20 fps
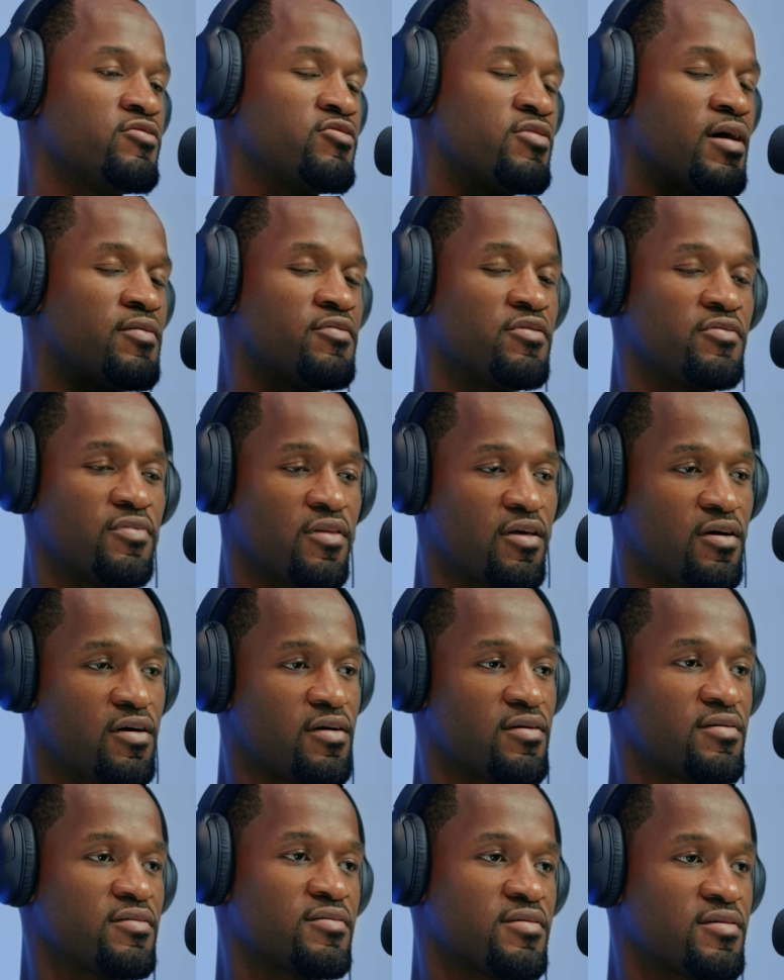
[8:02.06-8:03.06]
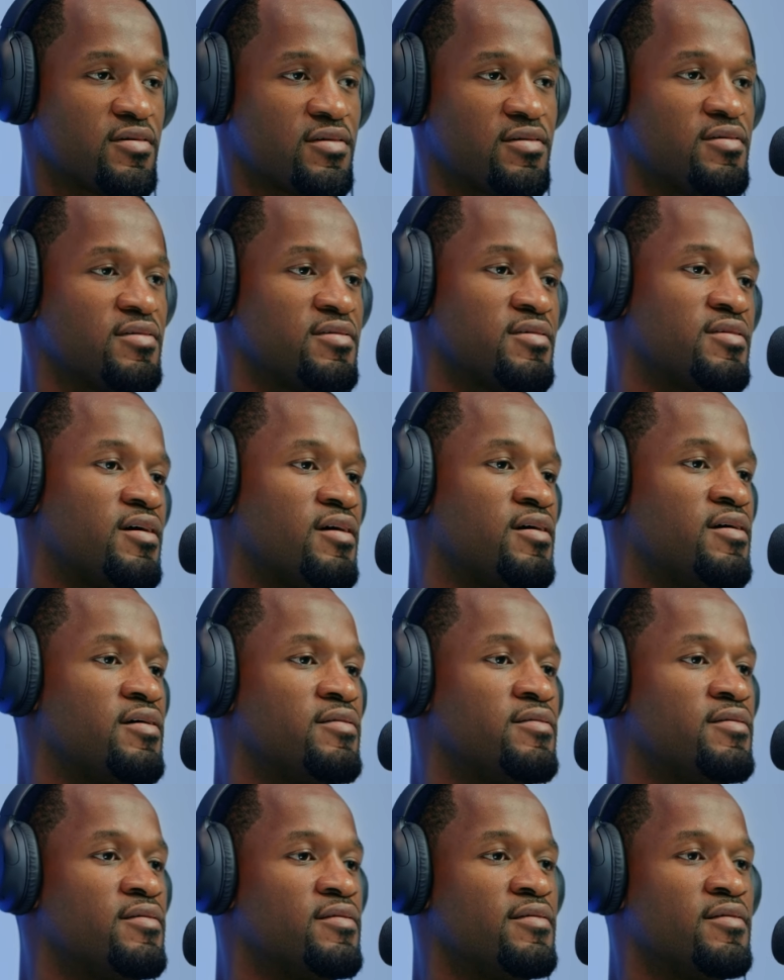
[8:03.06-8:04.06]
travel vlogs she's
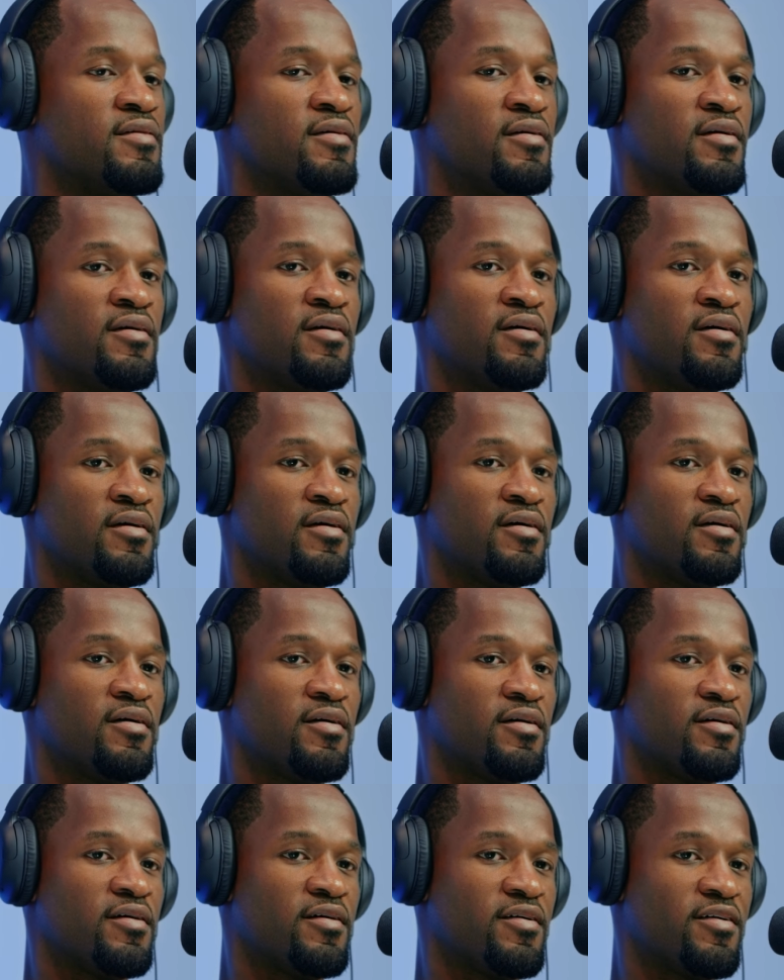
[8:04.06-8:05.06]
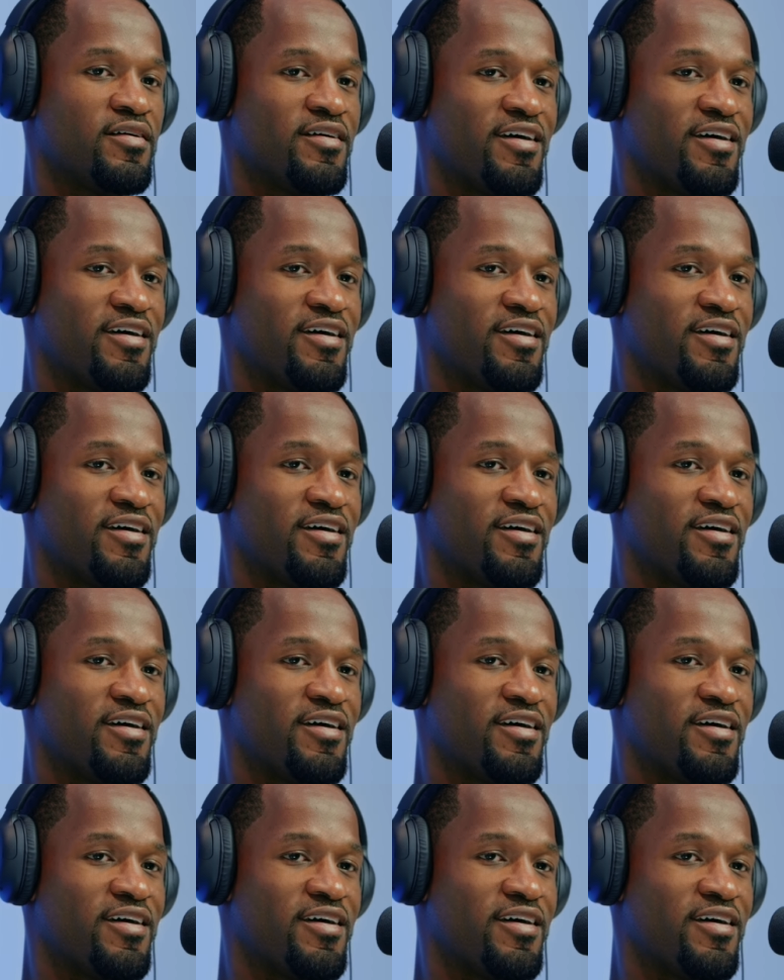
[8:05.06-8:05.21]
done it all